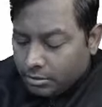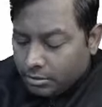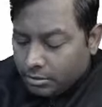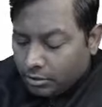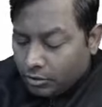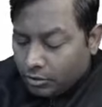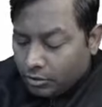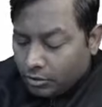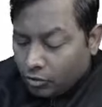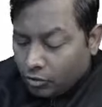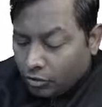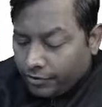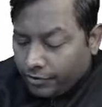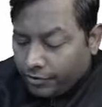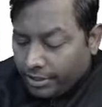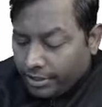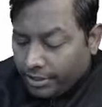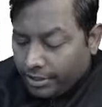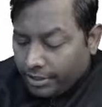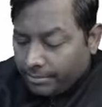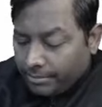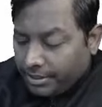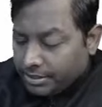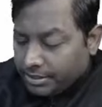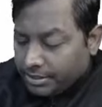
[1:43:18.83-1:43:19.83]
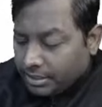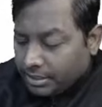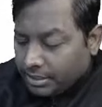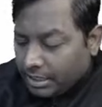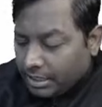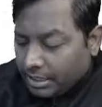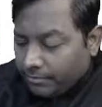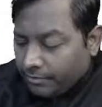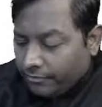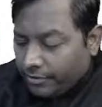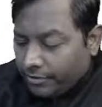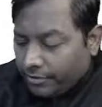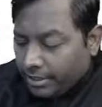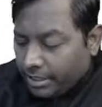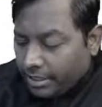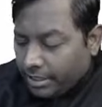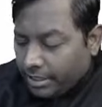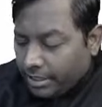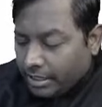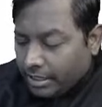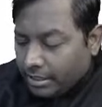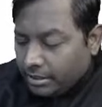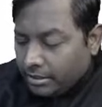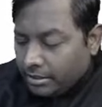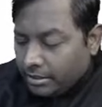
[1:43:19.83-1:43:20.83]
Chlorpheniramine is the name of a
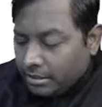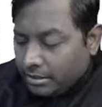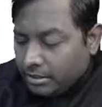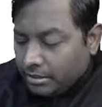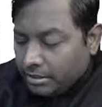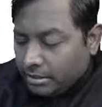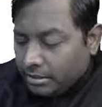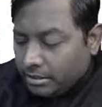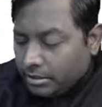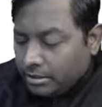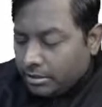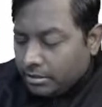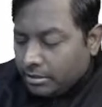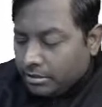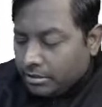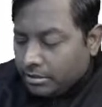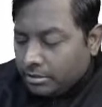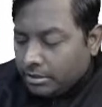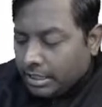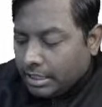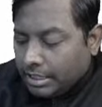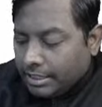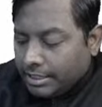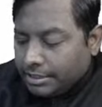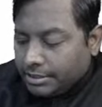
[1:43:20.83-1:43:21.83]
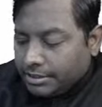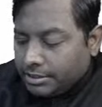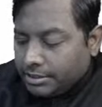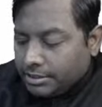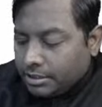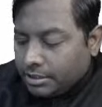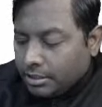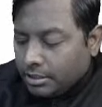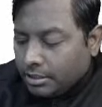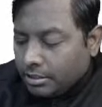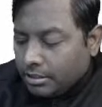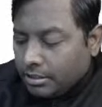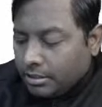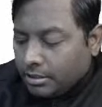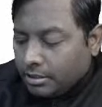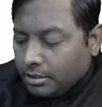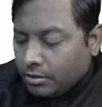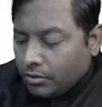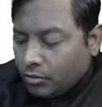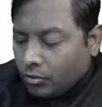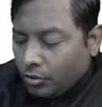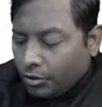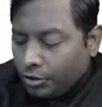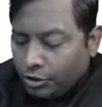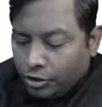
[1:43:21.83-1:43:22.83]
drug that is
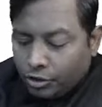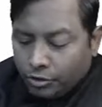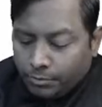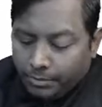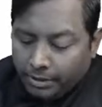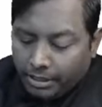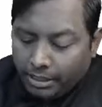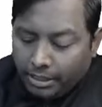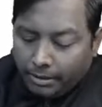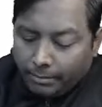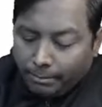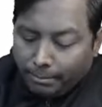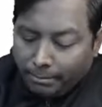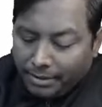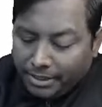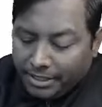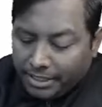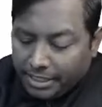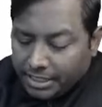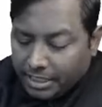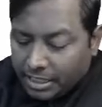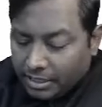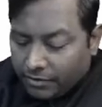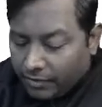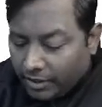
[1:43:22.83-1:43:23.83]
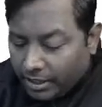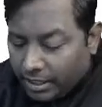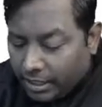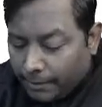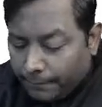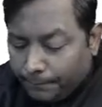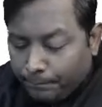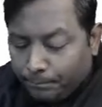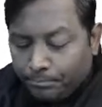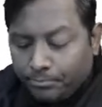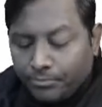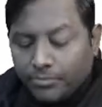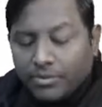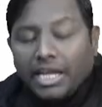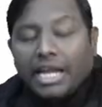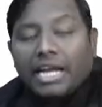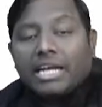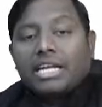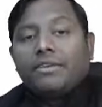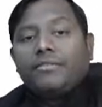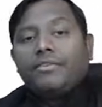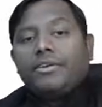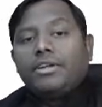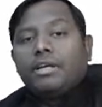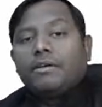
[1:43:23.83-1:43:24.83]
going to be mediated via the
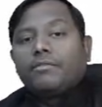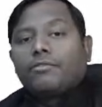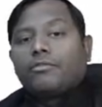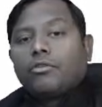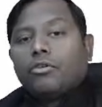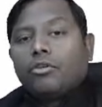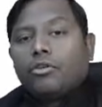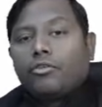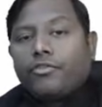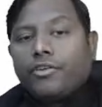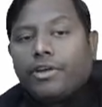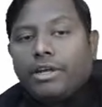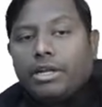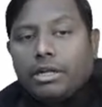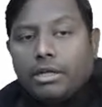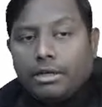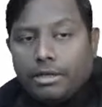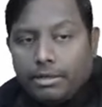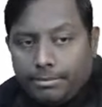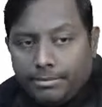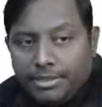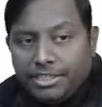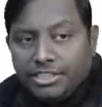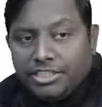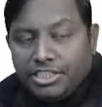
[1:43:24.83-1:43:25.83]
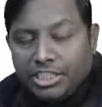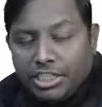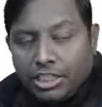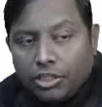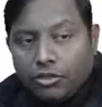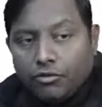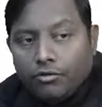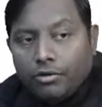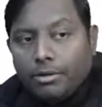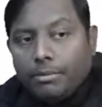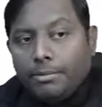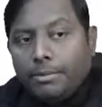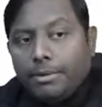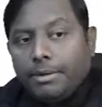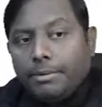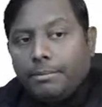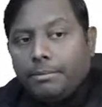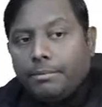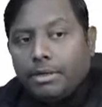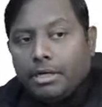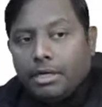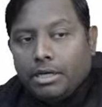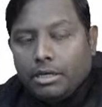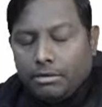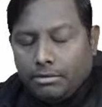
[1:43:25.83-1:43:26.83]
activity of GQ will be
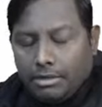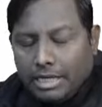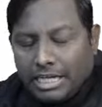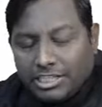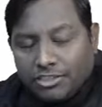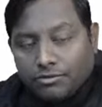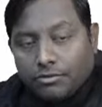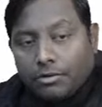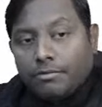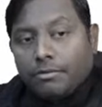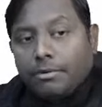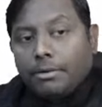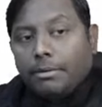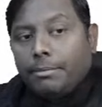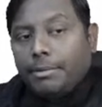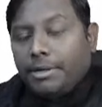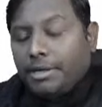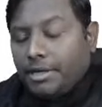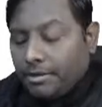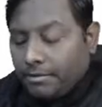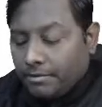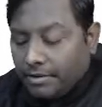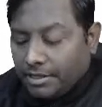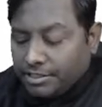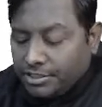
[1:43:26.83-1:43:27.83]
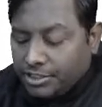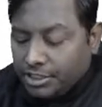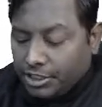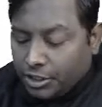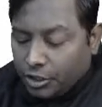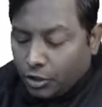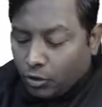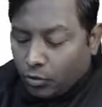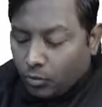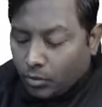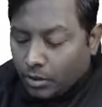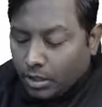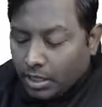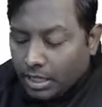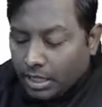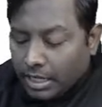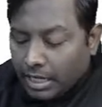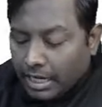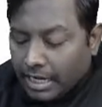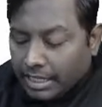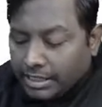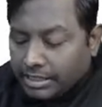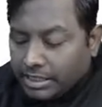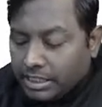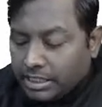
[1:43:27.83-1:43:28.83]
H1 will be mediated by GQ,
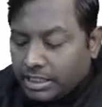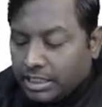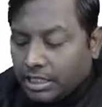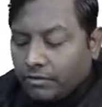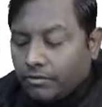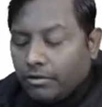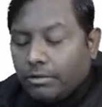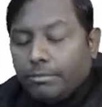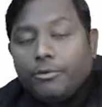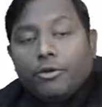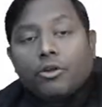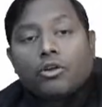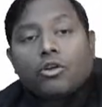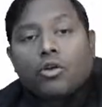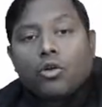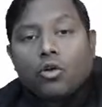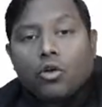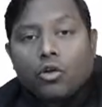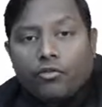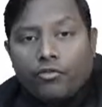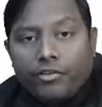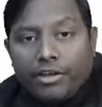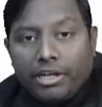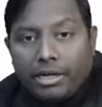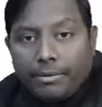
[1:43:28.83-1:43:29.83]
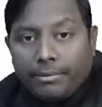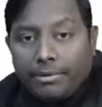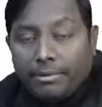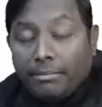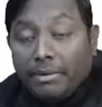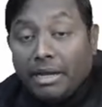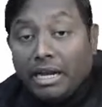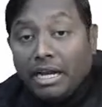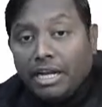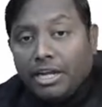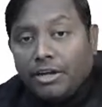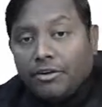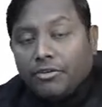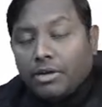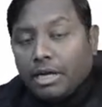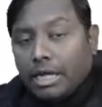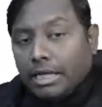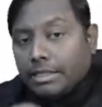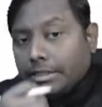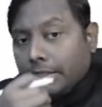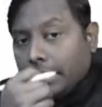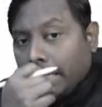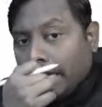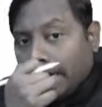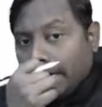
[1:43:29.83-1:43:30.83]
and the drug will be your chlorpheniramine, mainly
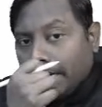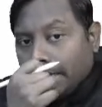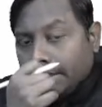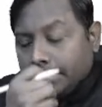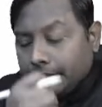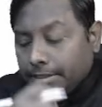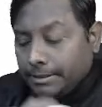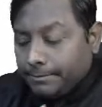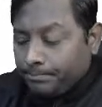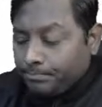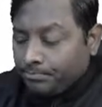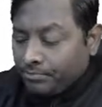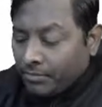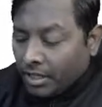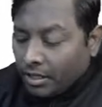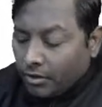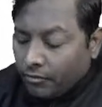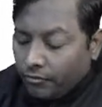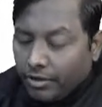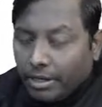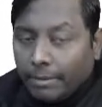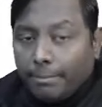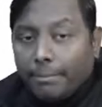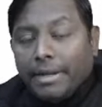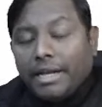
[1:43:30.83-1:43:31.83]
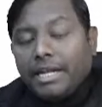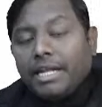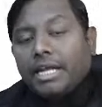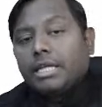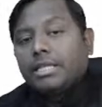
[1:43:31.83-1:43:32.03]
utilized in allergy. We have many